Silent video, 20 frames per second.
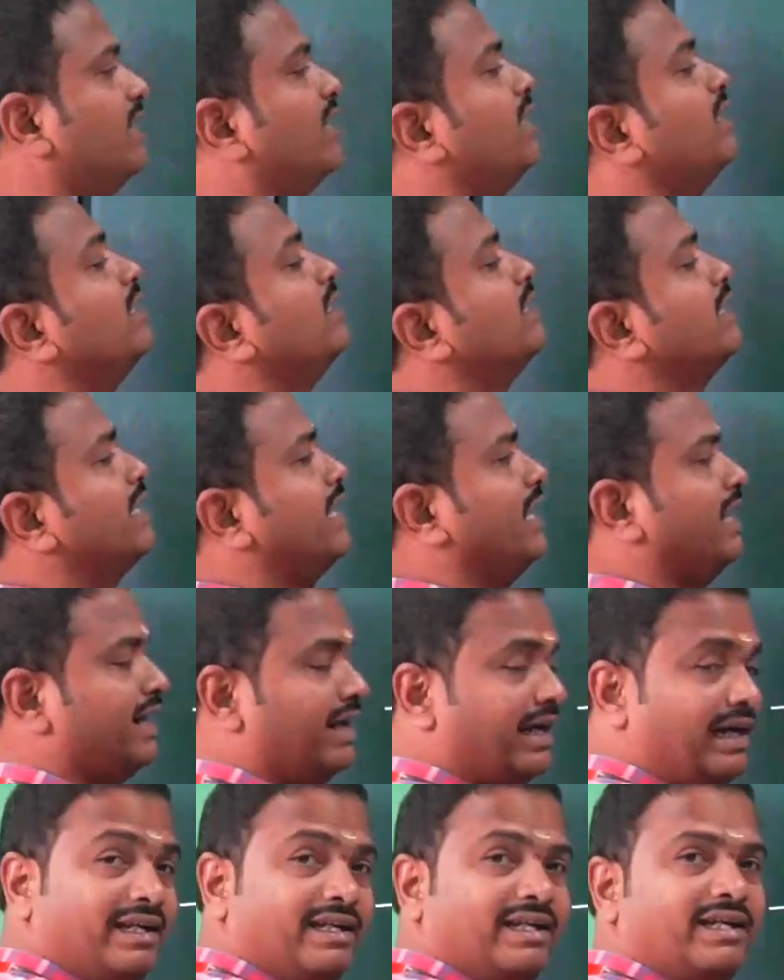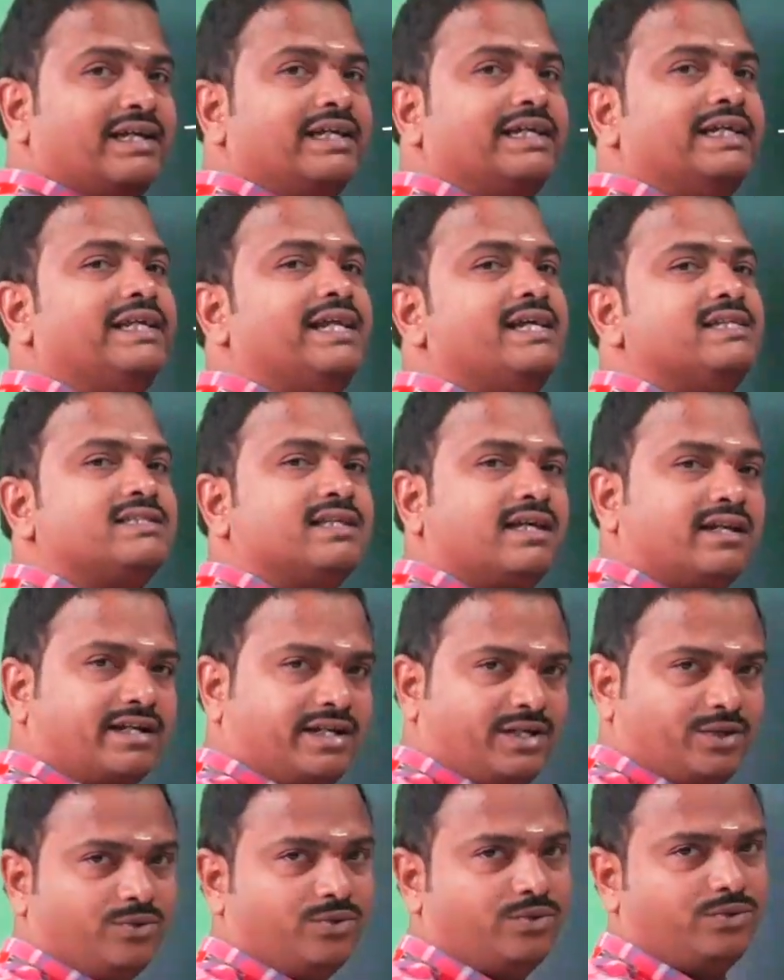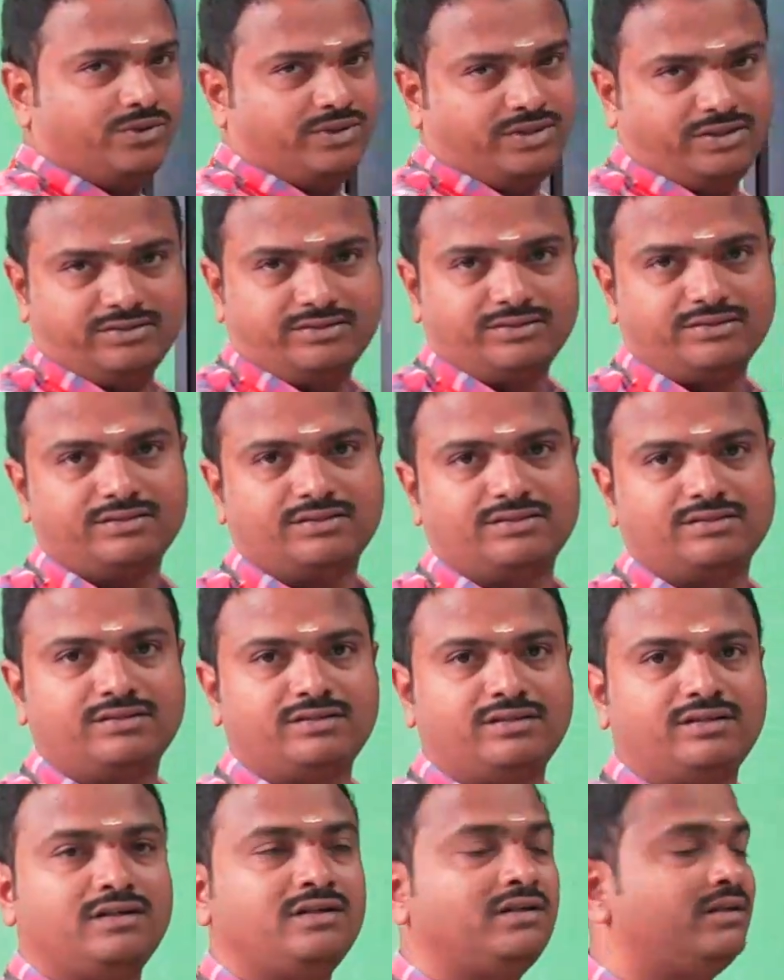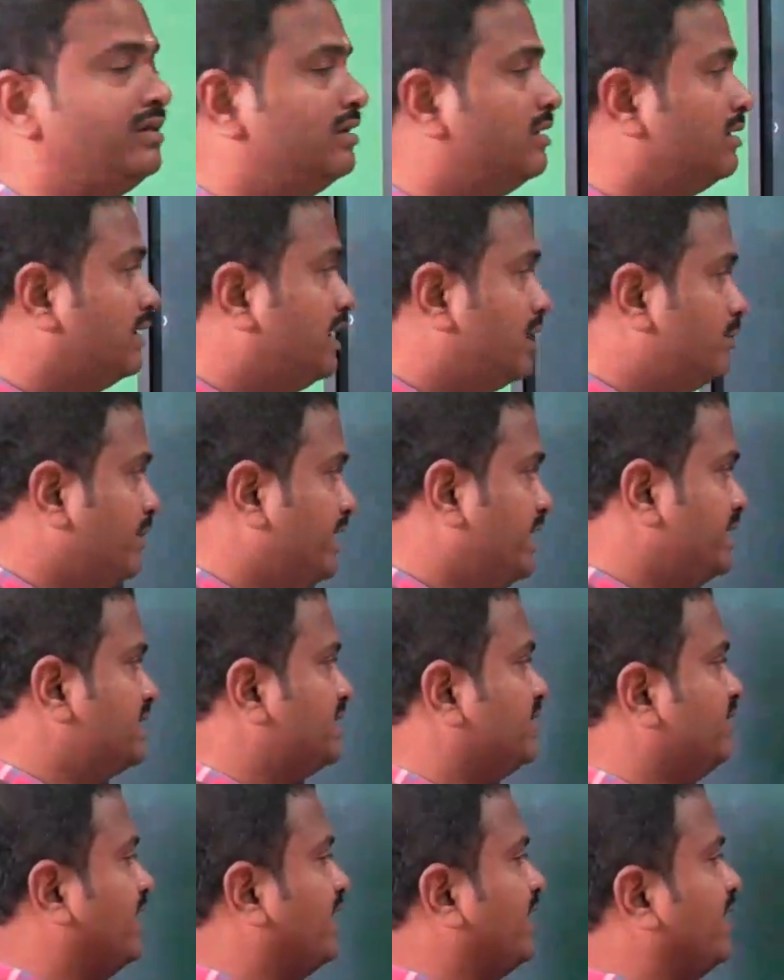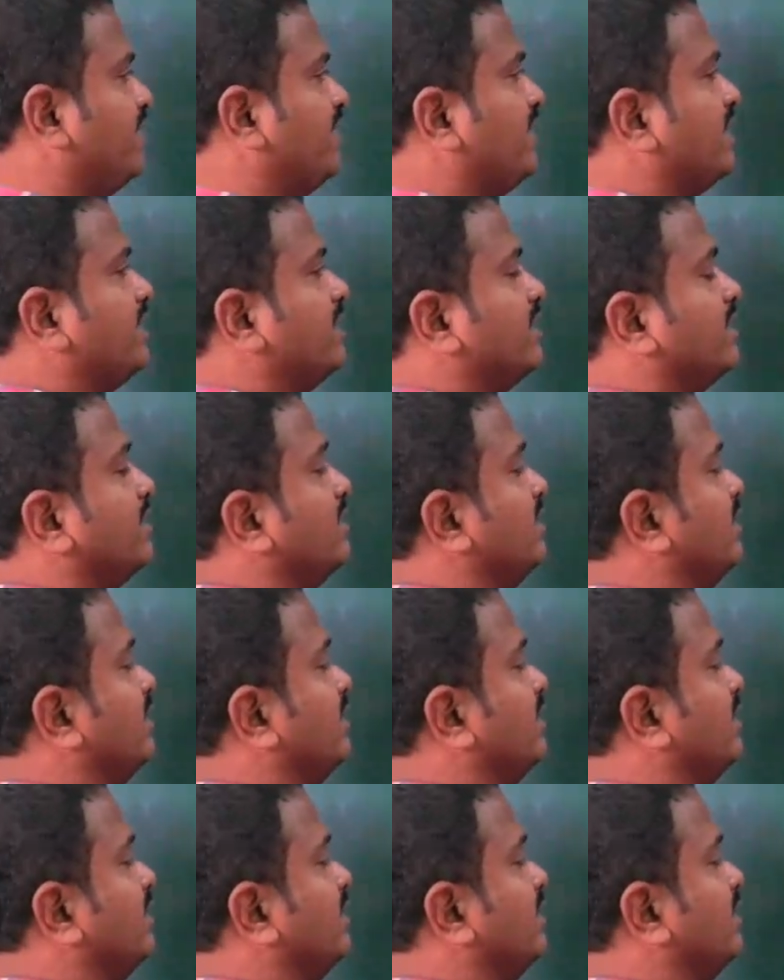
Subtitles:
the current in a circuit. That means whenever